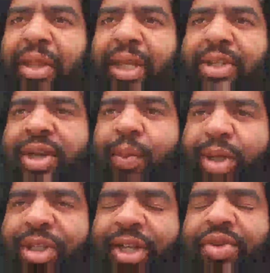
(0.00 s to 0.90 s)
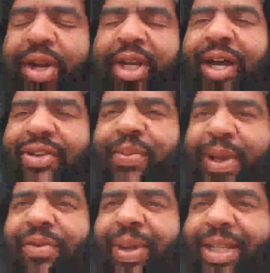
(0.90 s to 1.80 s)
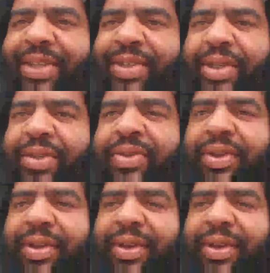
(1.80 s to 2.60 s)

Like someone's like trying to hustle me from a distance.